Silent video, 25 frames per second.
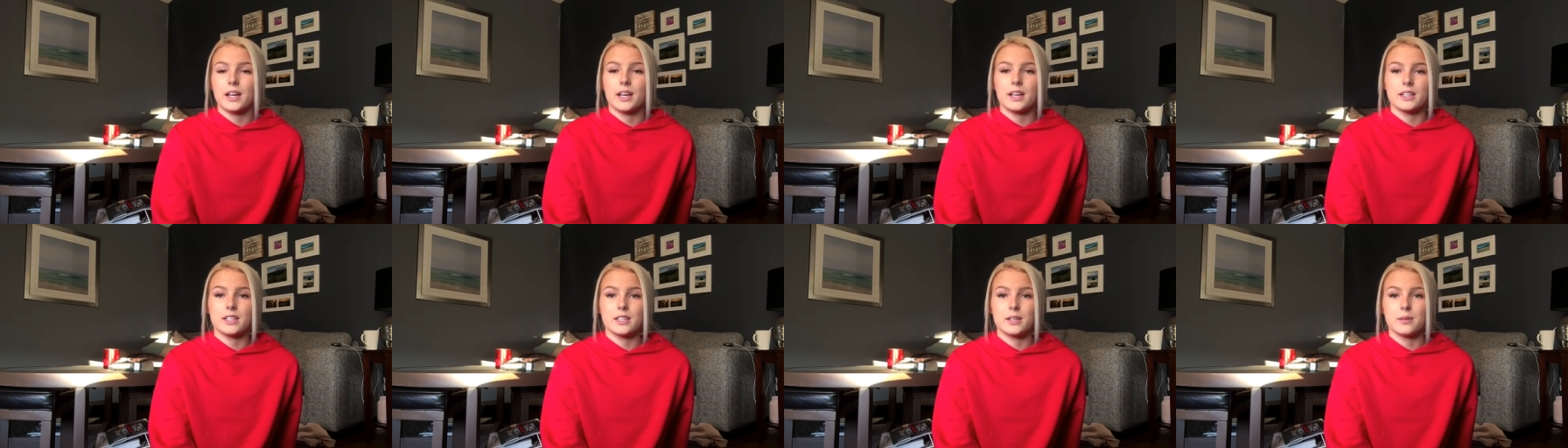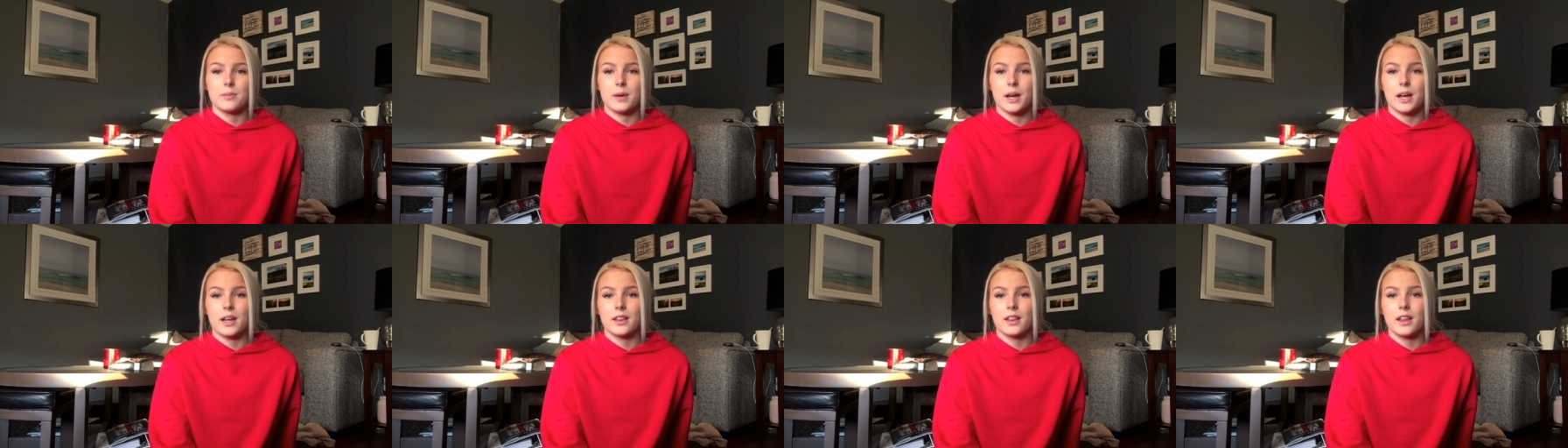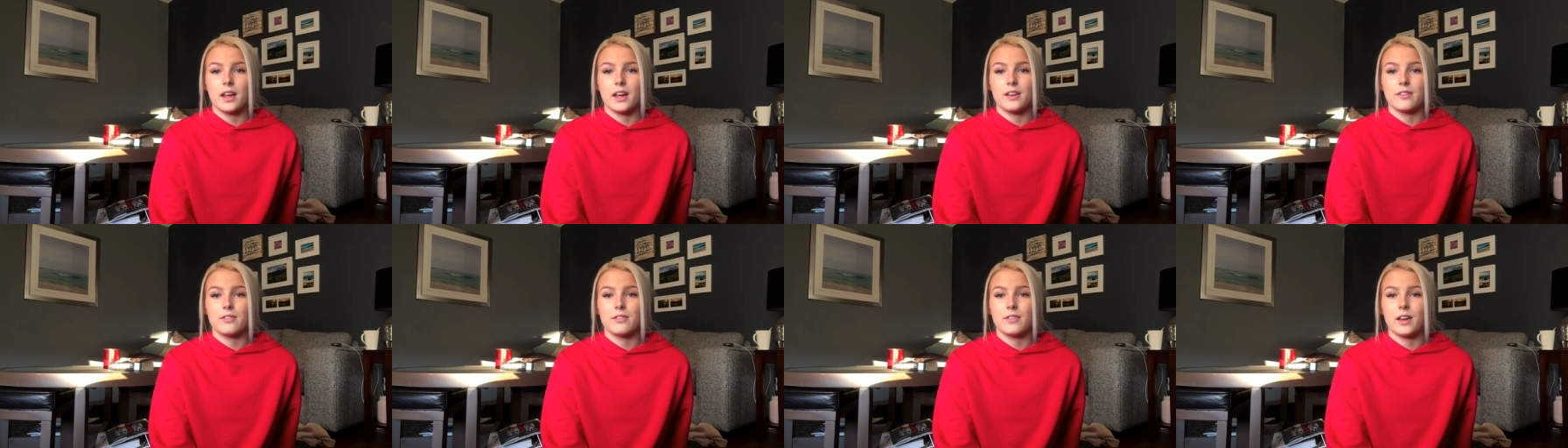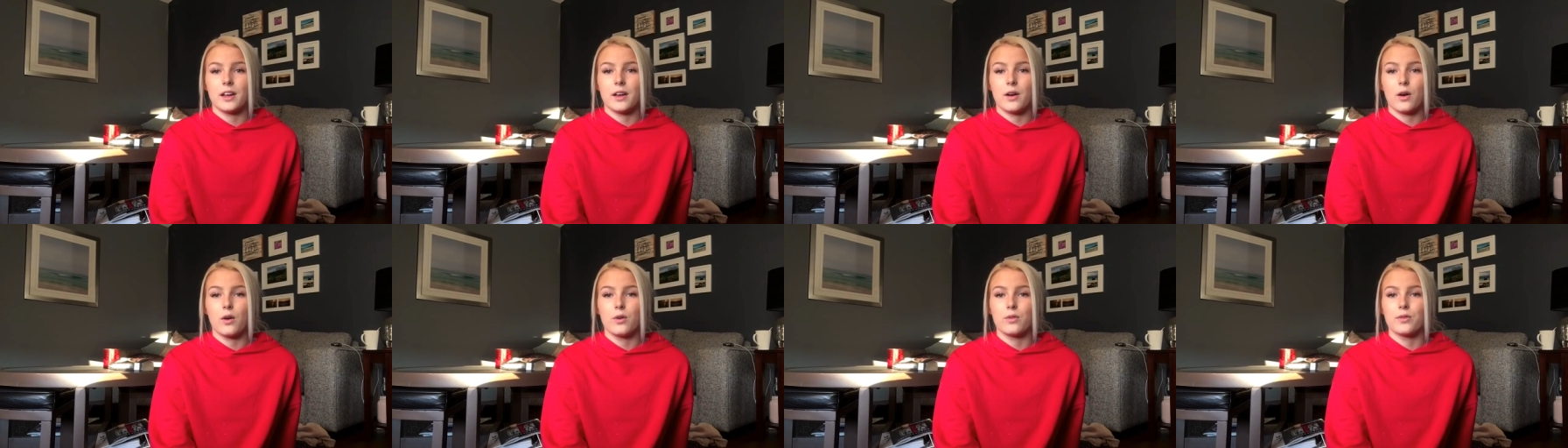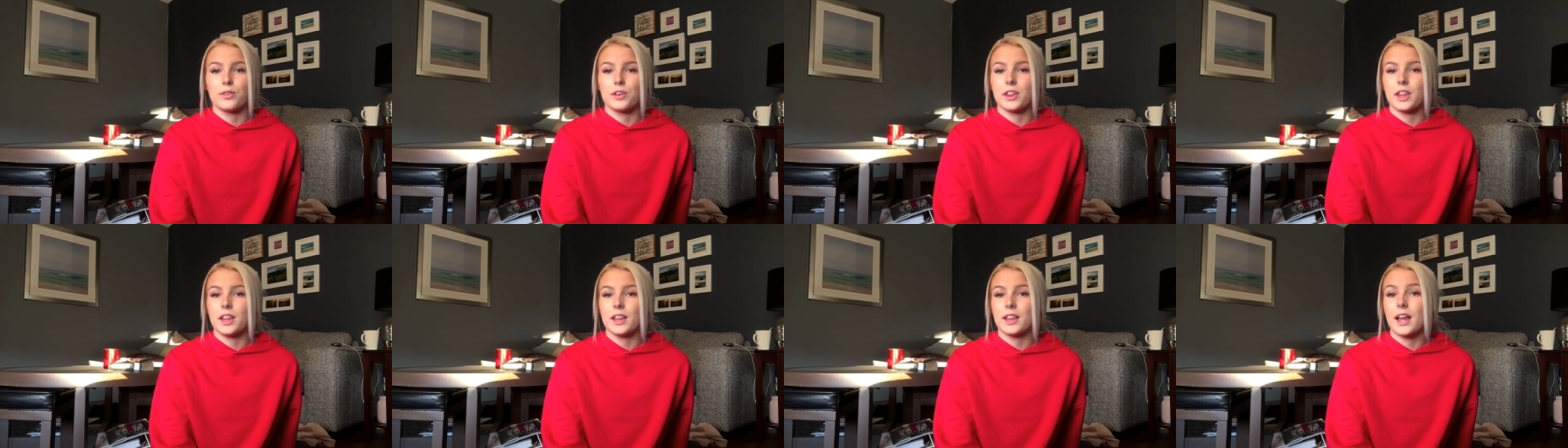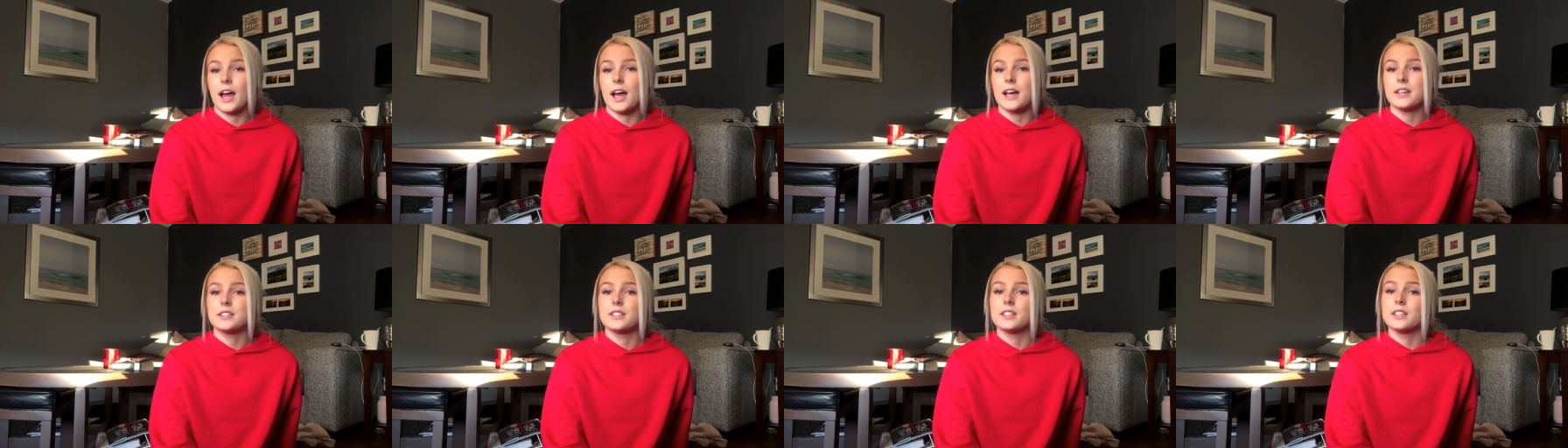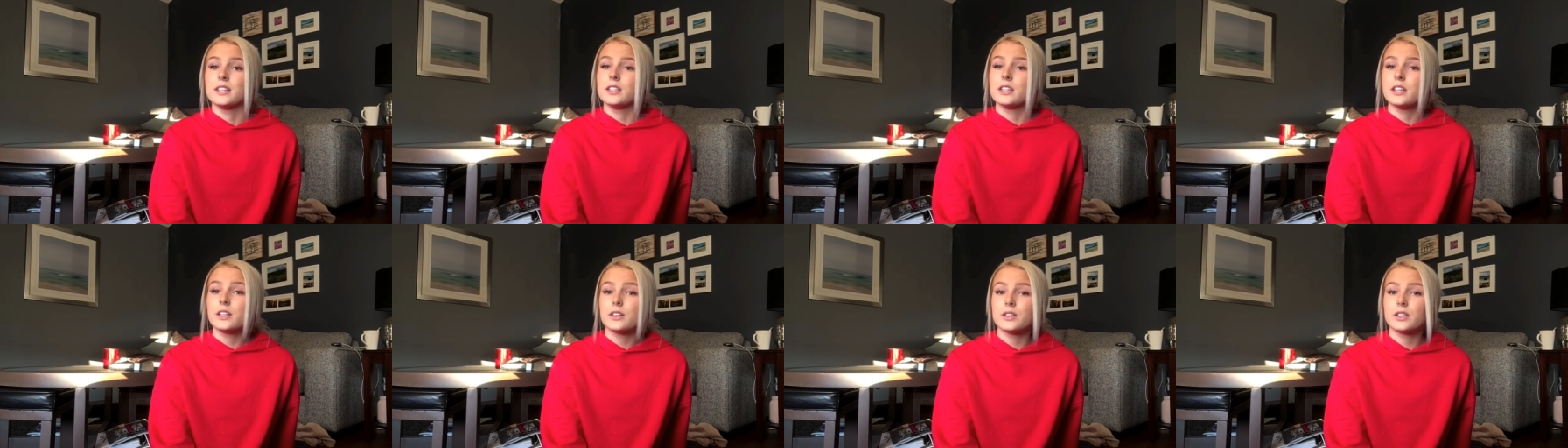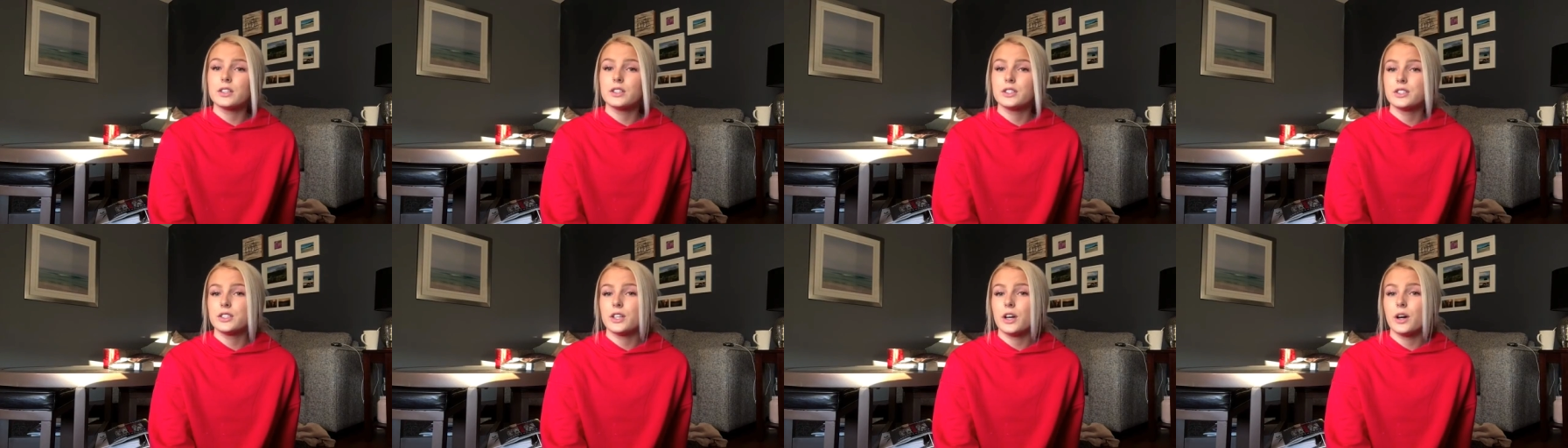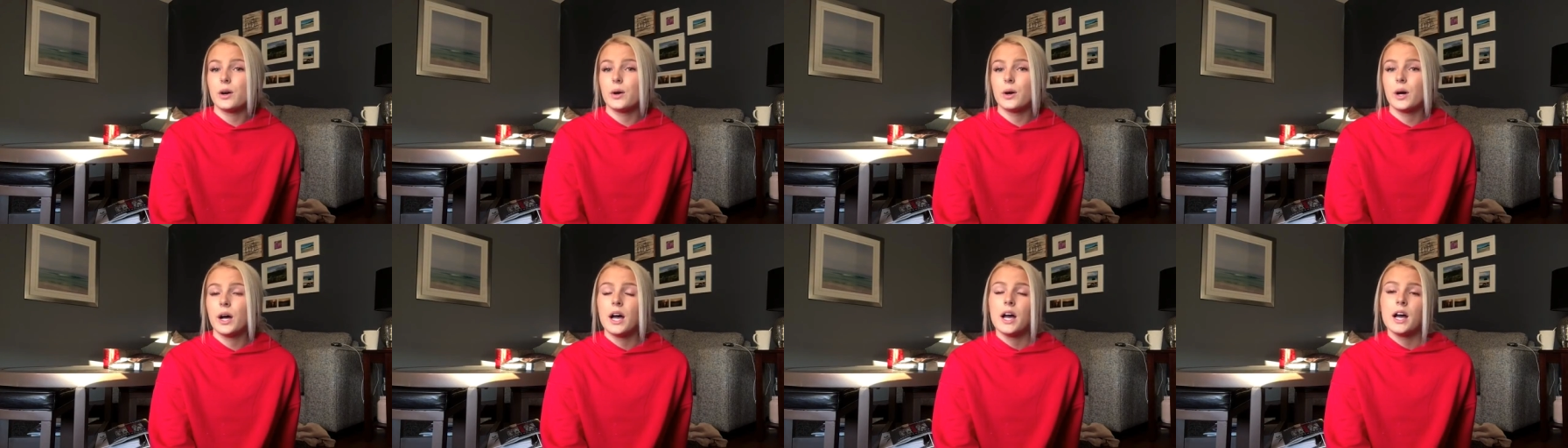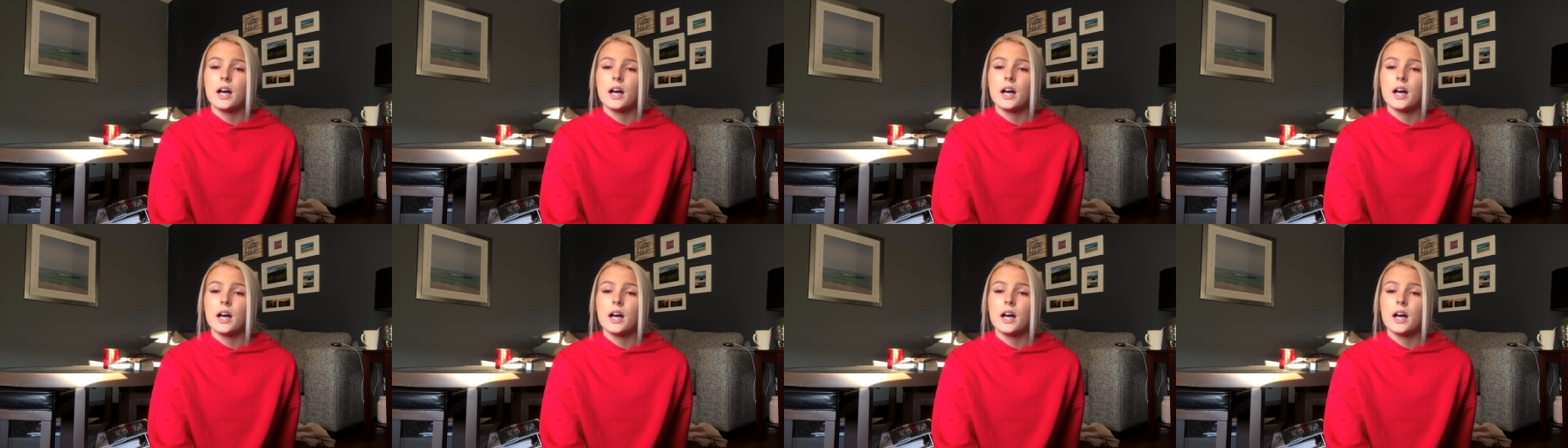into my life over the last year or so.